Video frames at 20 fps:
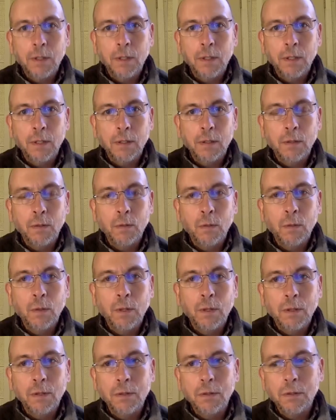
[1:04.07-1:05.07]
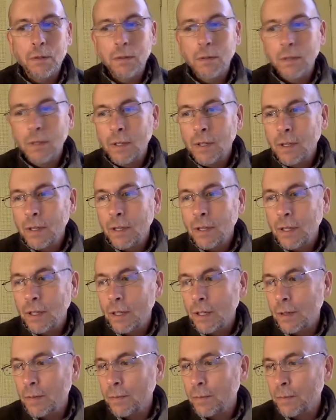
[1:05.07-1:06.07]
was
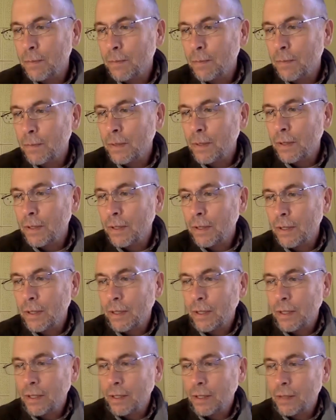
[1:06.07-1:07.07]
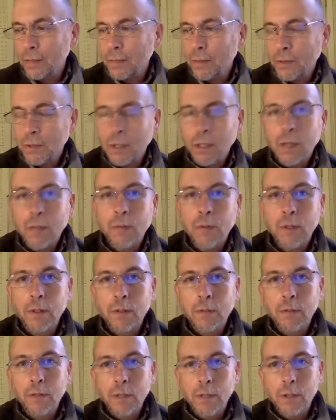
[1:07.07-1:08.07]
um, a mystic of
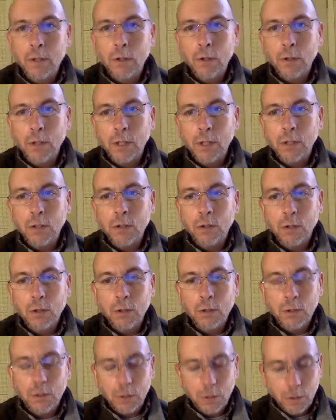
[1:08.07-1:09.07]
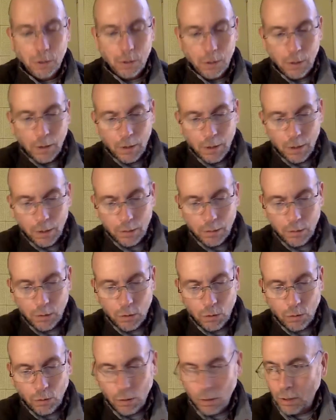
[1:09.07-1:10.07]
the very early church of a
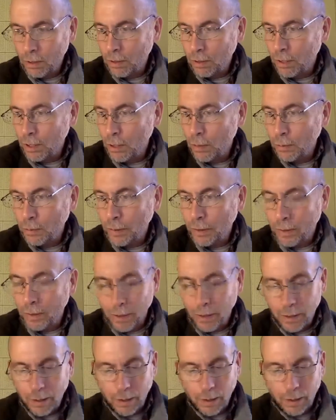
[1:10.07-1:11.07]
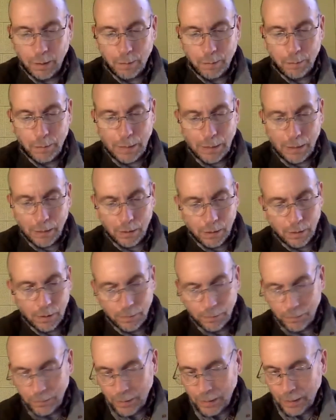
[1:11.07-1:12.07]
strong Neoplatonic bent.
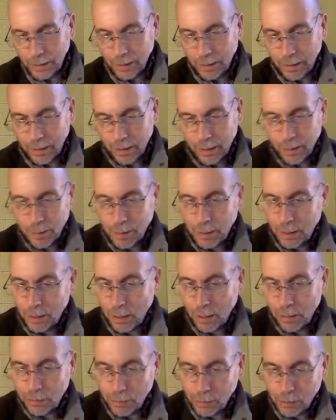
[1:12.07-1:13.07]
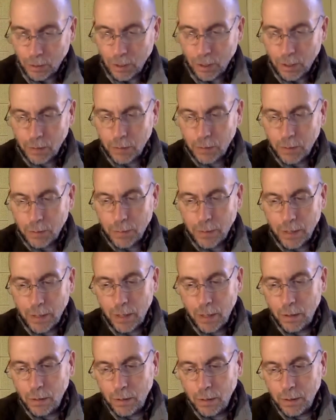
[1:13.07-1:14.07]
And he often talks
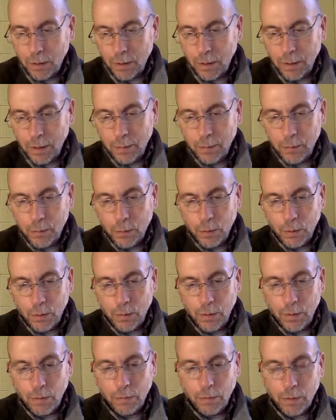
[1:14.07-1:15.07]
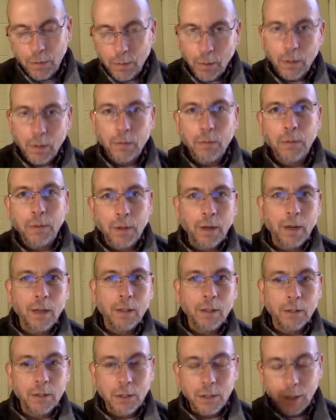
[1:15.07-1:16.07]
about sort of the affirmative
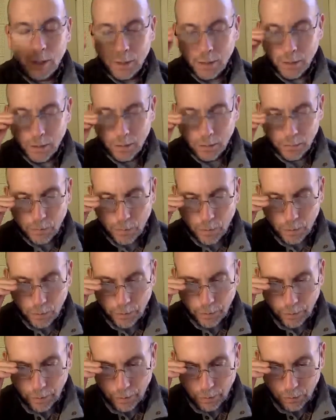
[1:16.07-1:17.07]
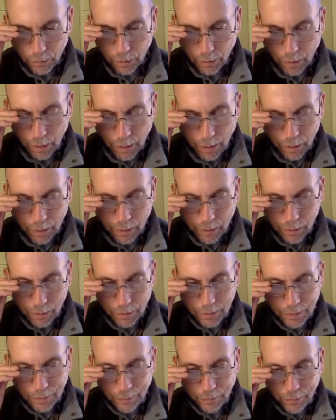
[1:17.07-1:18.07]
theology of all the things that God
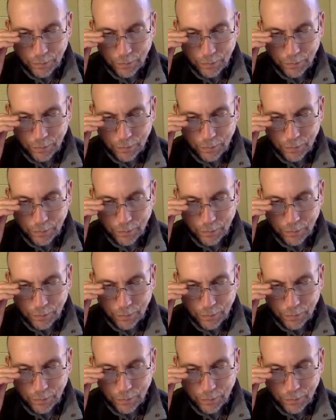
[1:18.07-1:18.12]
is.